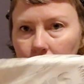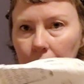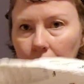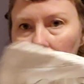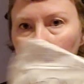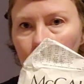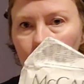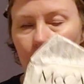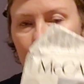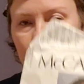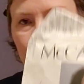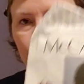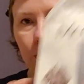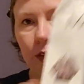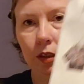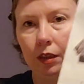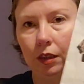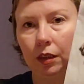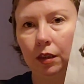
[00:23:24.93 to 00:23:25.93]
Now I've
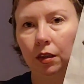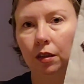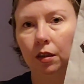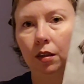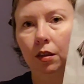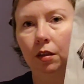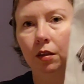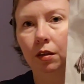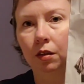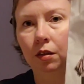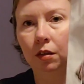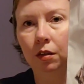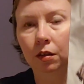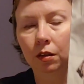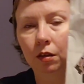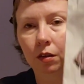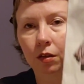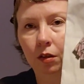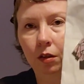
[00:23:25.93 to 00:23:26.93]
actually
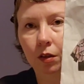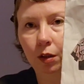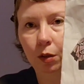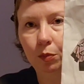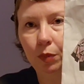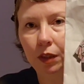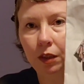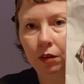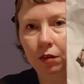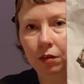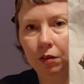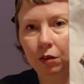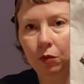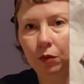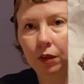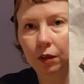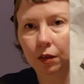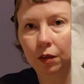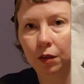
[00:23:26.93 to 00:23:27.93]
already been
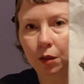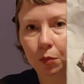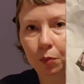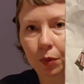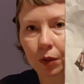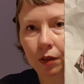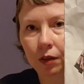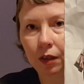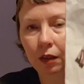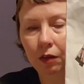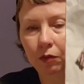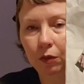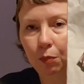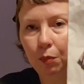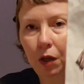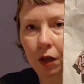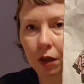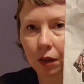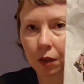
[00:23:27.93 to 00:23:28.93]
sewing up kind of a
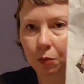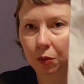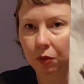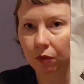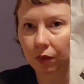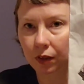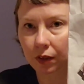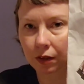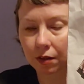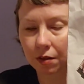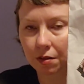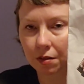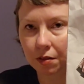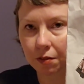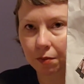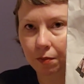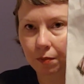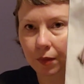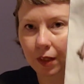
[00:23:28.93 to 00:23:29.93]
mock-up of
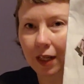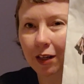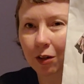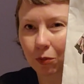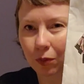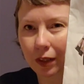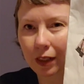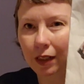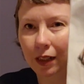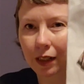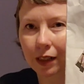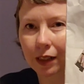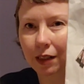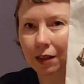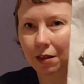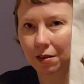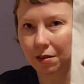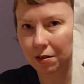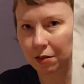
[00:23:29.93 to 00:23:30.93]
this, and I really like
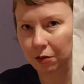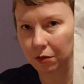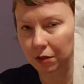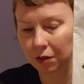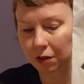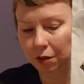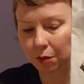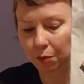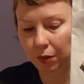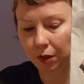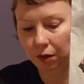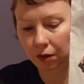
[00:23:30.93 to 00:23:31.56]
how this sews up.